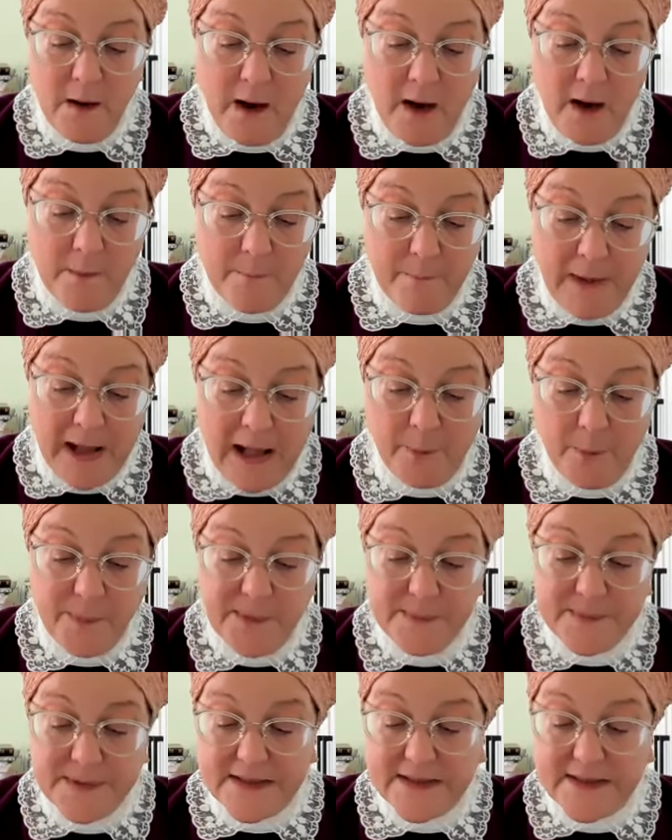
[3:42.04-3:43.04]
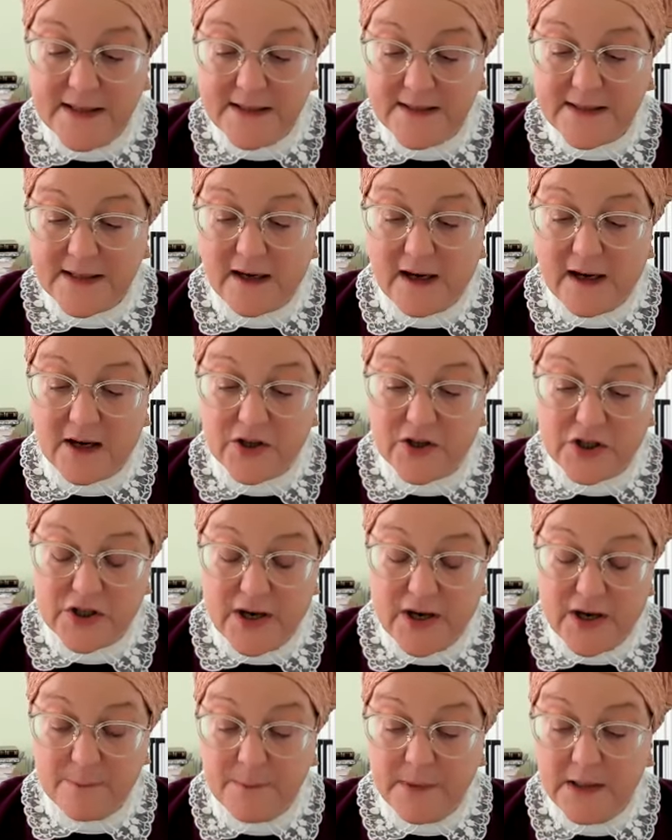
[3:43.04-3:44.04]
Malbim says that
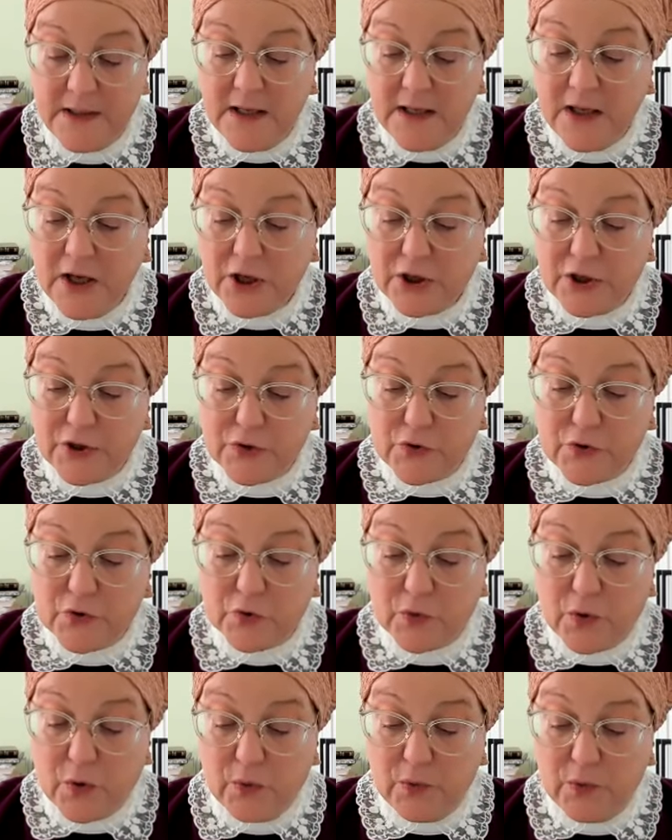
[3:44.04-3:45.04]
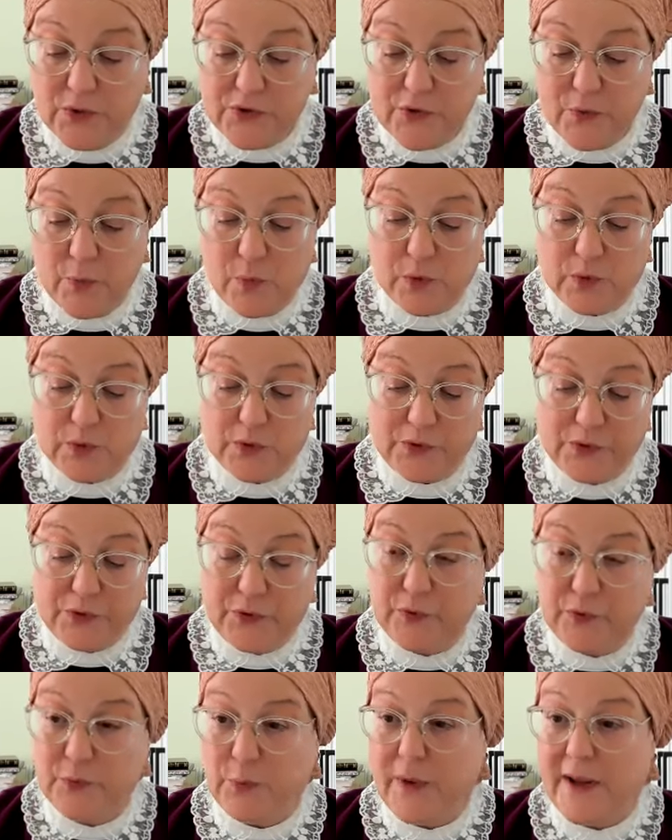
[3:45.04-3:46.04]
Hashem controls the world
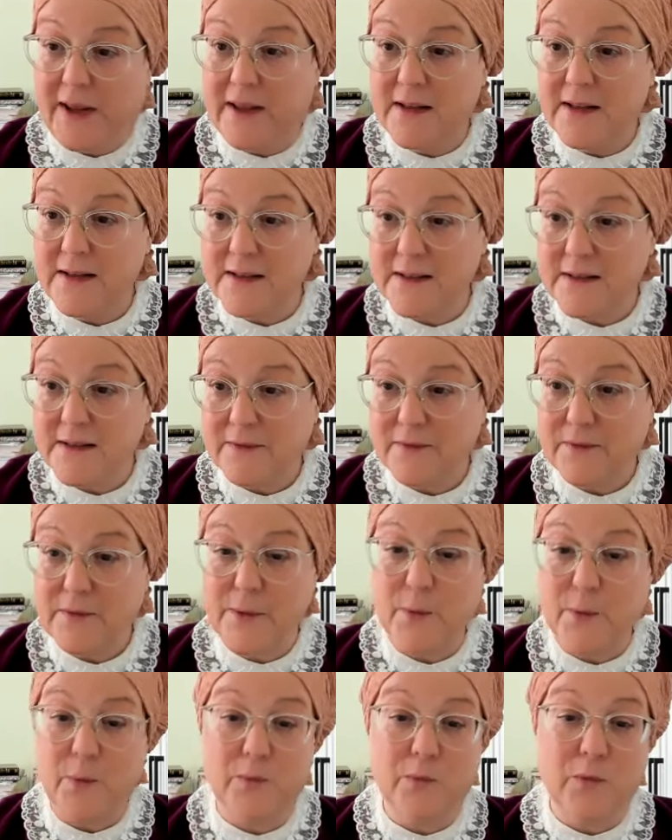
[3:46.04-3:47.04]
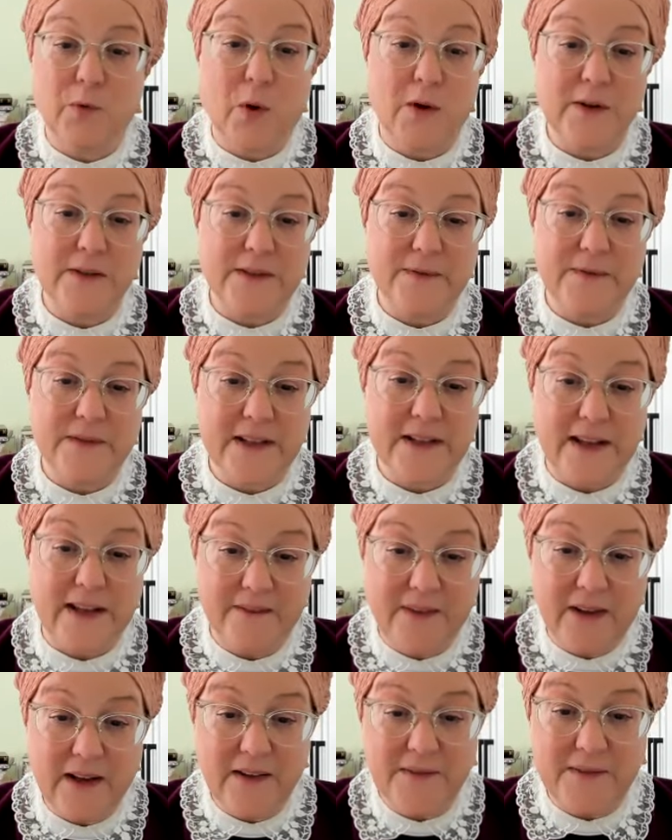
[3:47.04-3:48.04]
two ways, through laws of
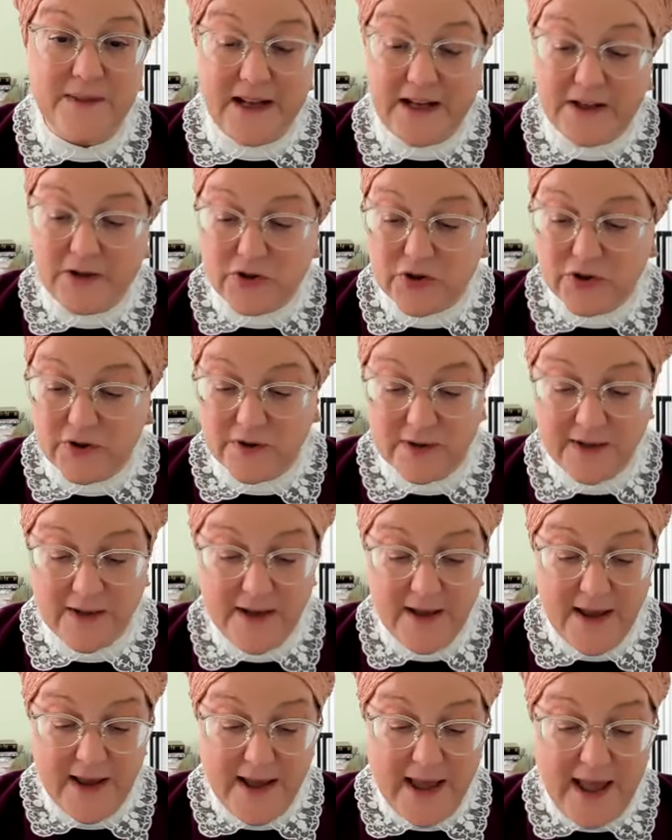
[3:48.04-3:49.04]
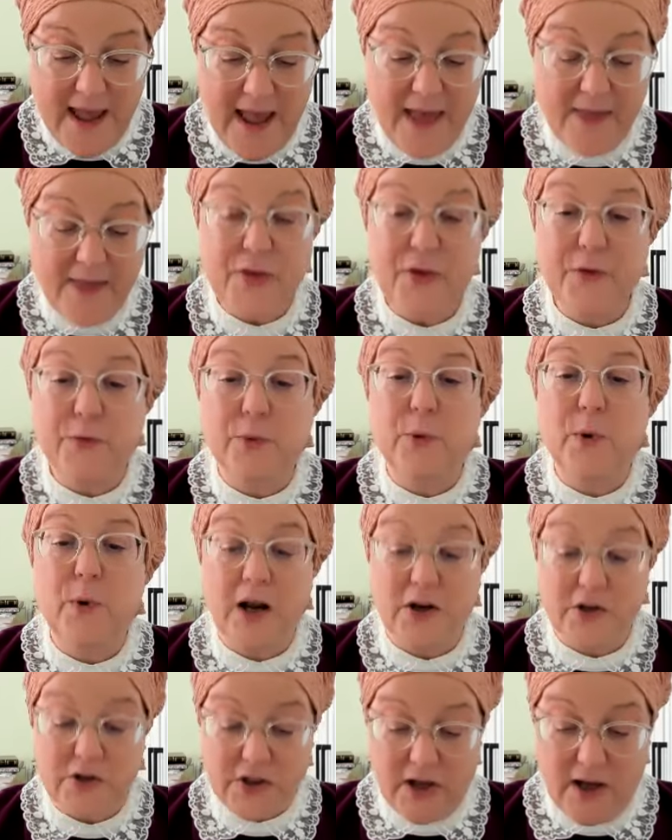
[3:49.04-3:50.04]
teva, of nature, and through
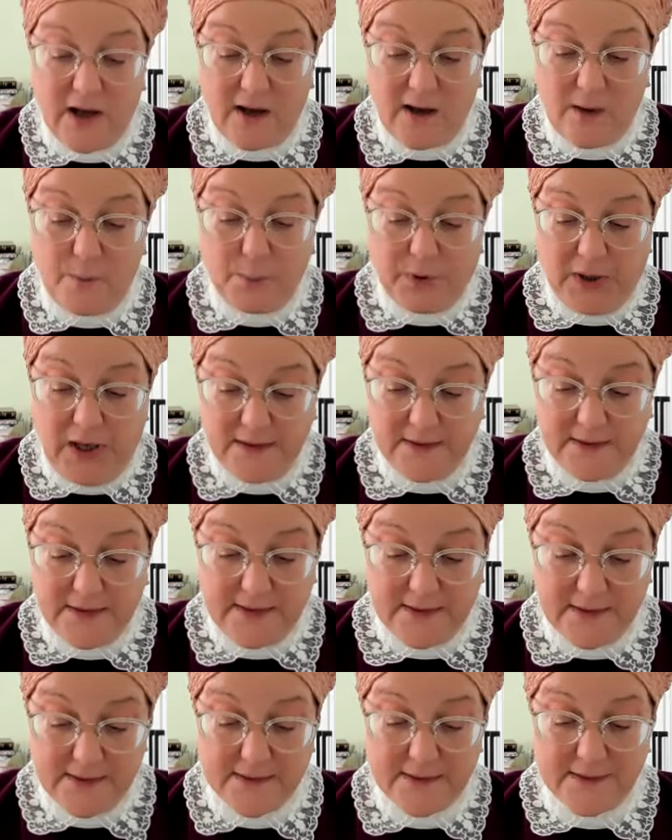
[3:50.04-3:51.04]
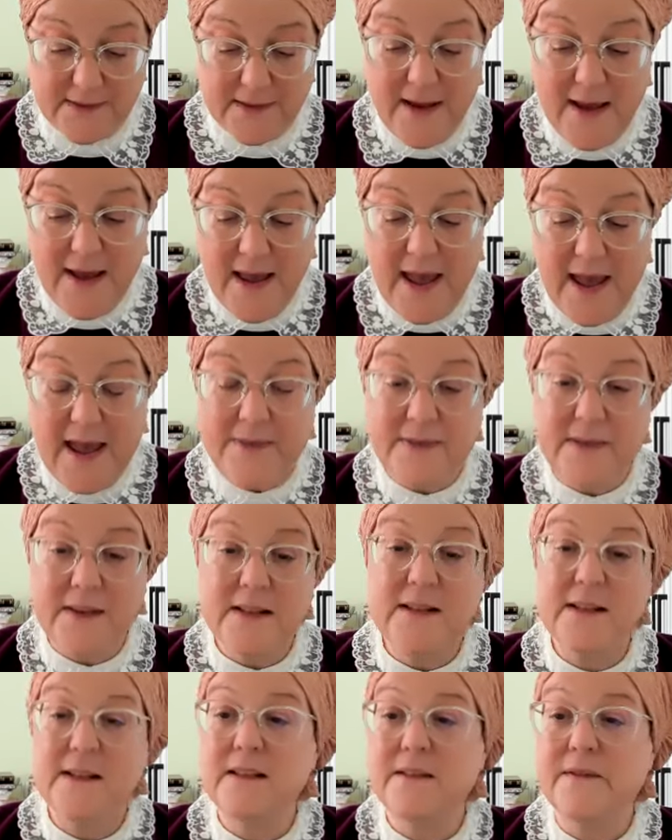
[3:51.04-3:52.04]
hashgacha pratis. And
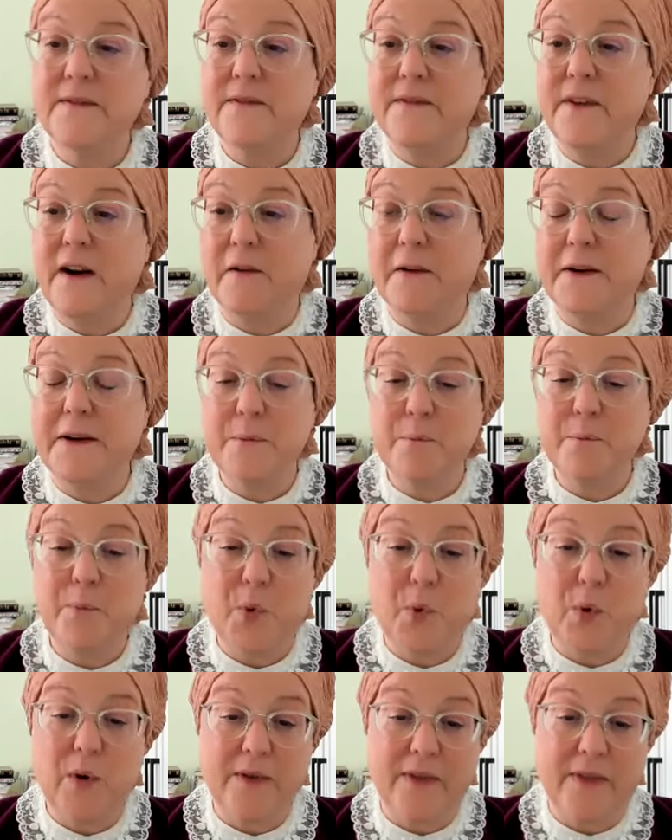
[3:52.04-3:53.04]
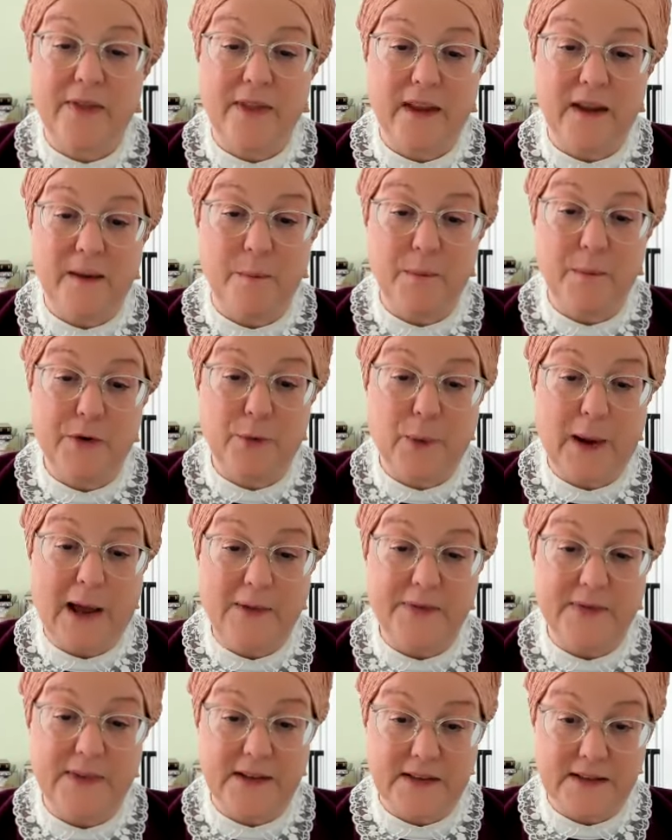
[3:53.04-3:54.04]
this is a very important theme
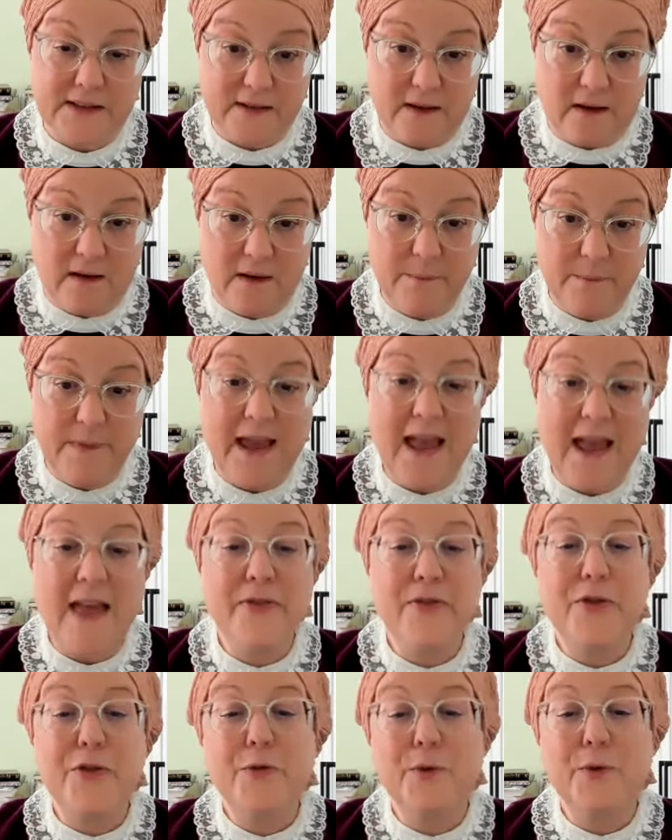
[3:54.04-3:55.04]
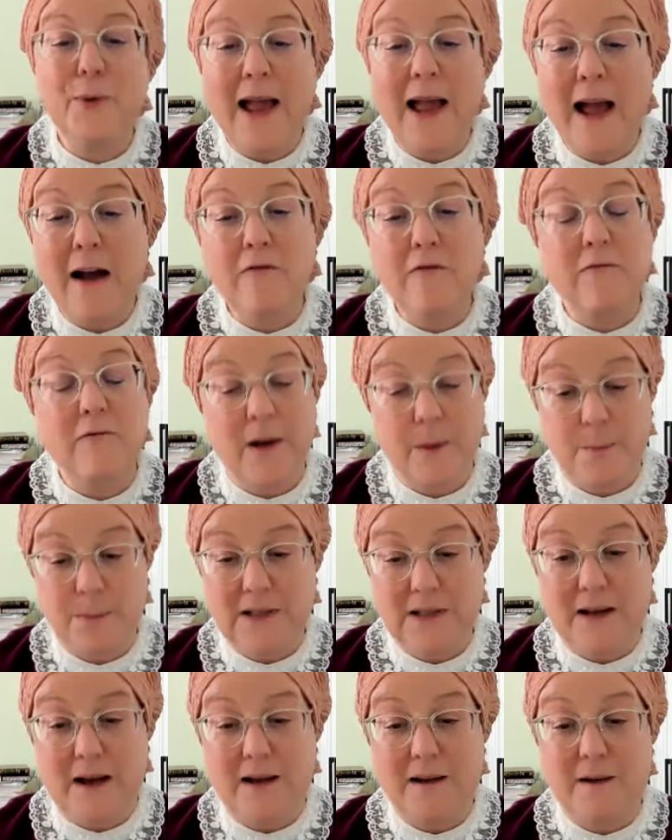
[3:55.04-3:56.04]
throughout this psalm and throughout
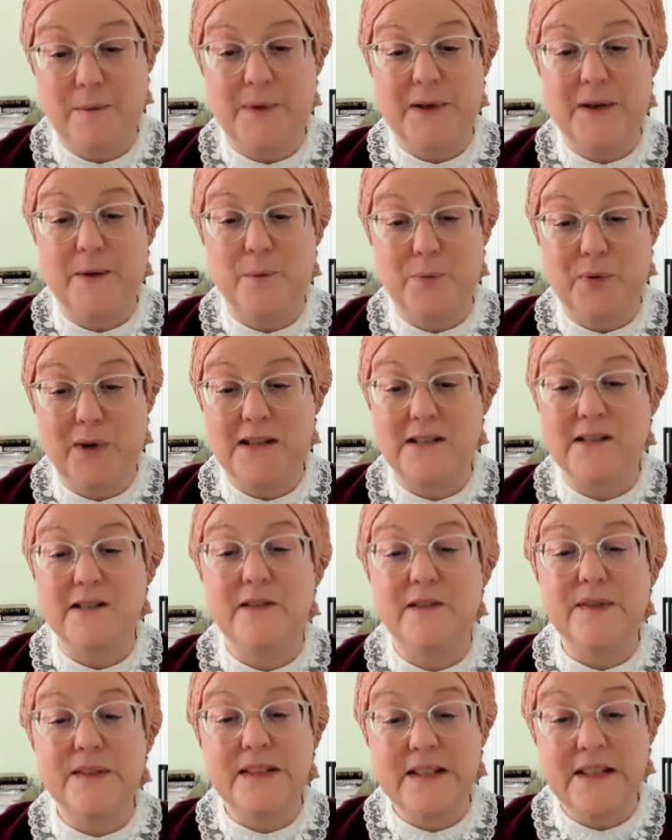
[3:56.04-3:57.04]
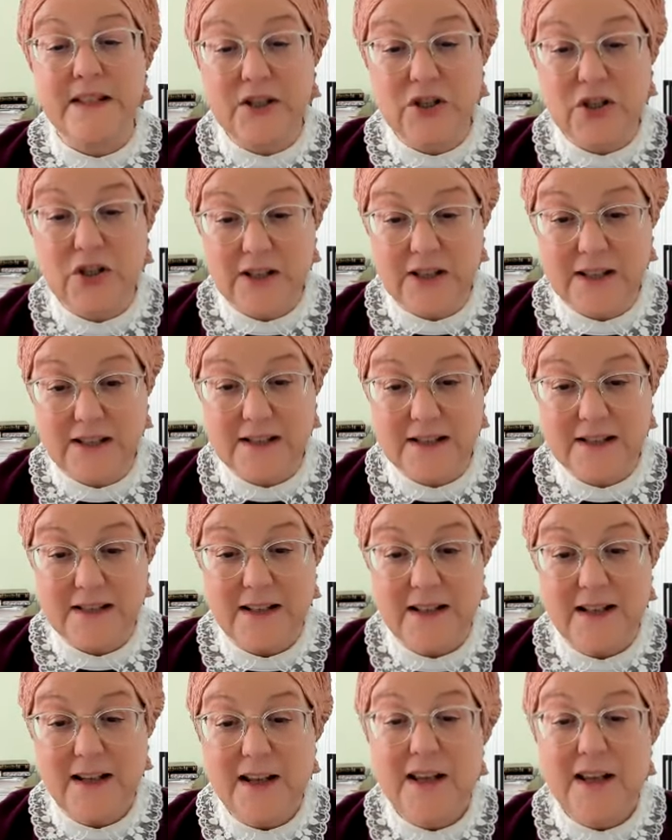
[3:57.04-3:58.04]
Rebbe Nachman of Breslau's teachings.